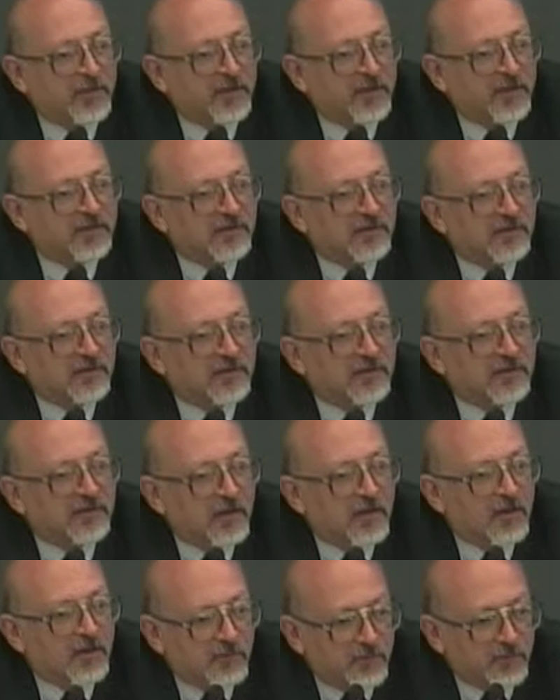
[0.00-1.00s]
but
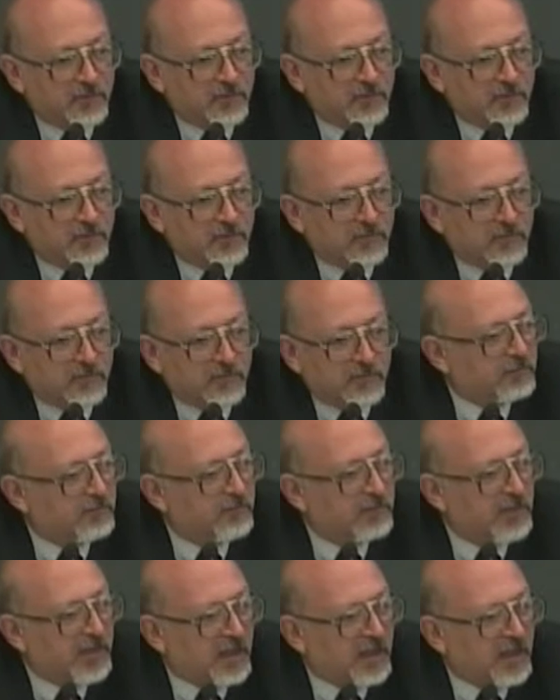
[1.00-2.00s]
we
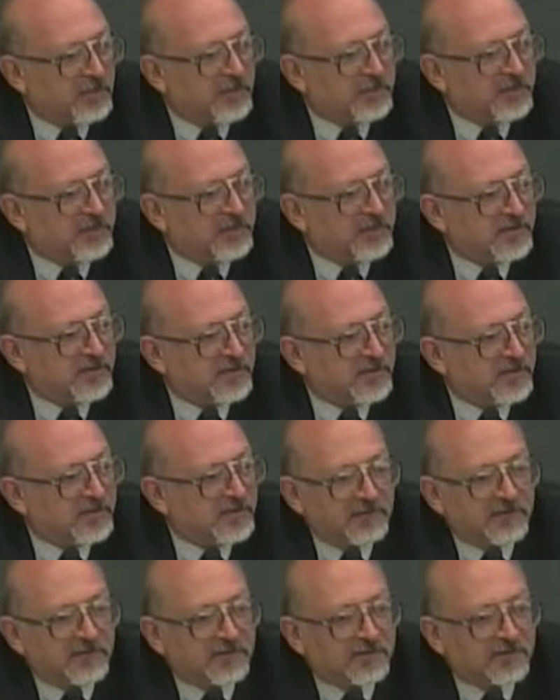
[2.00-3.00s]
should be able to tell,
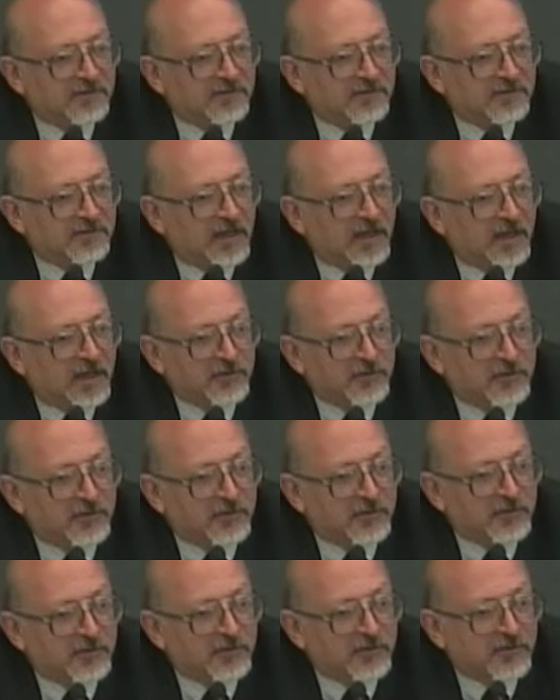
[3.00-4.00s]
and you
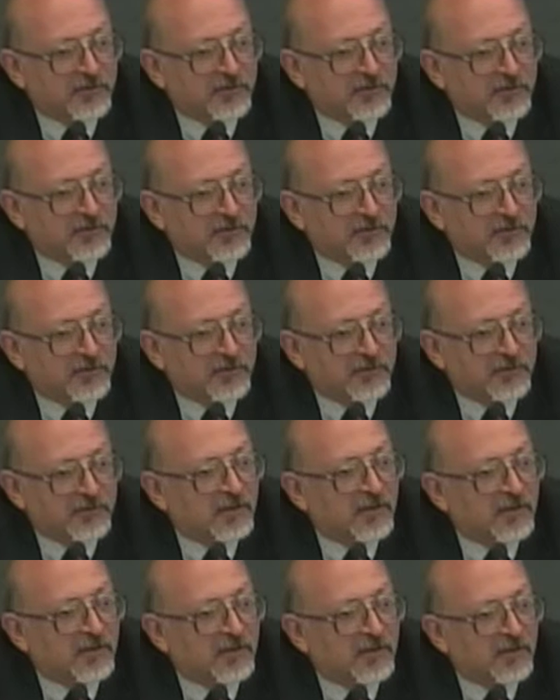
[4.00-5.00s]
should be able to tell,
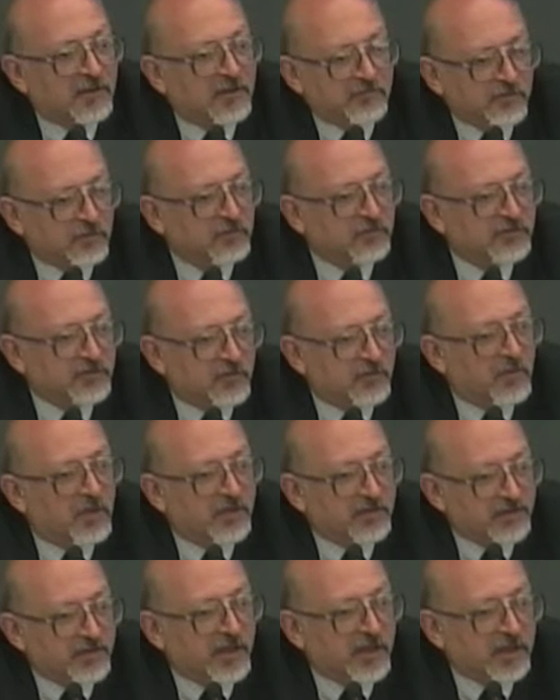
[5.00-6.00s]
which rules you
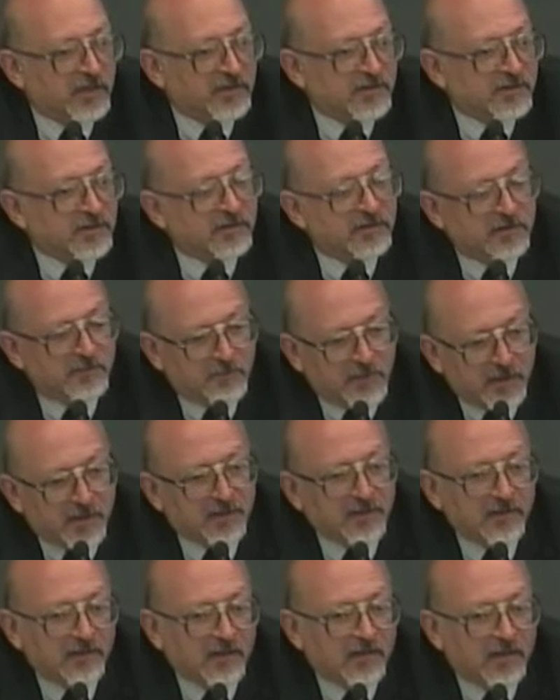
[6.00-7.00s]
want changed to
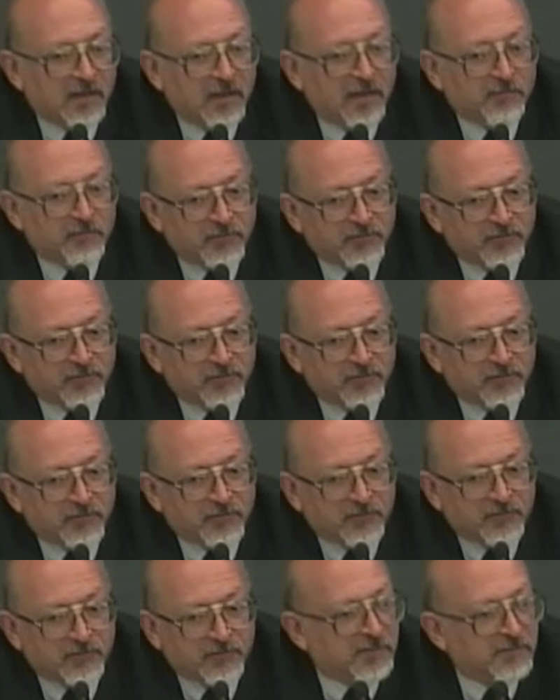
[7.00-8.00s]
make and protect
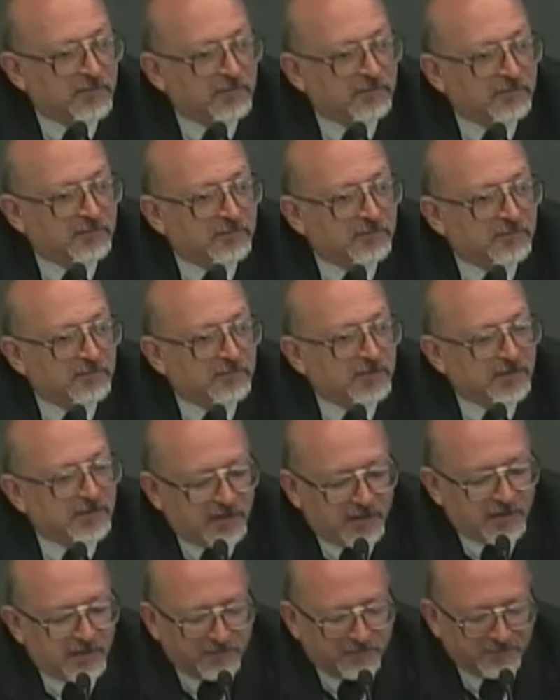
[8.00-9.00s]
our people.
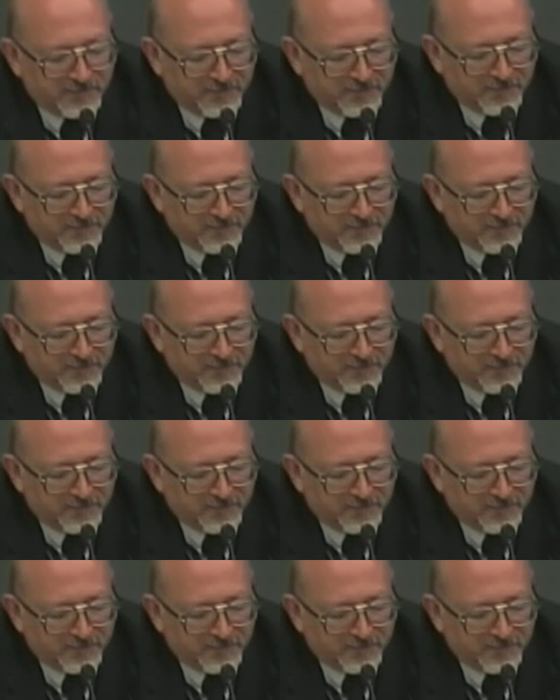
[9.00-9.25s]
Thank you.